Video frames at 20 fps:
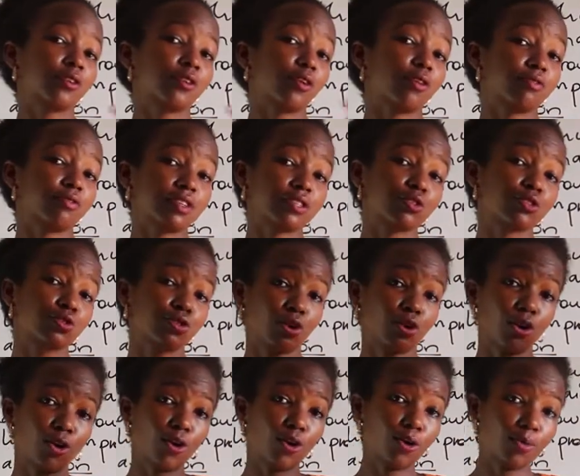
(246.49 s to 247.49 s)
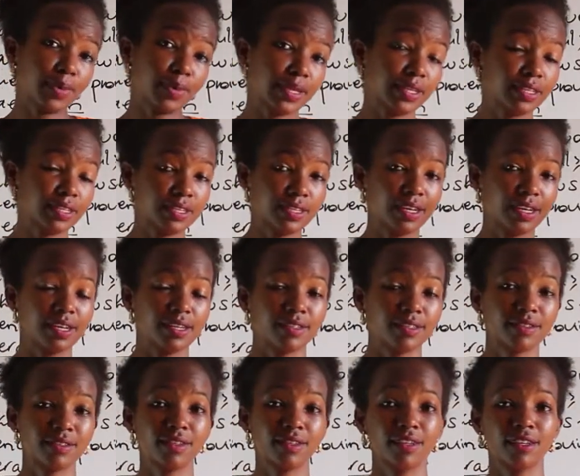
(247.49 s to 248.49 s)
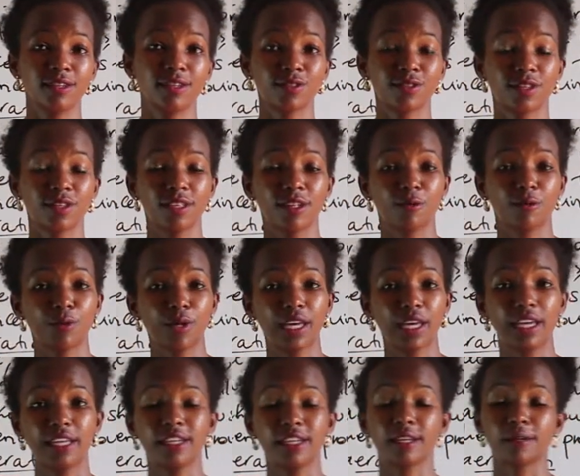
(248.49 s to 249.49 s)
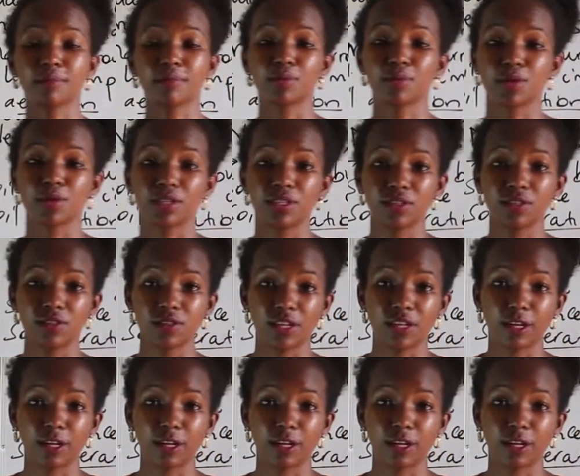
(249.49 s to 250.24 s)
over so many years, so that we end up with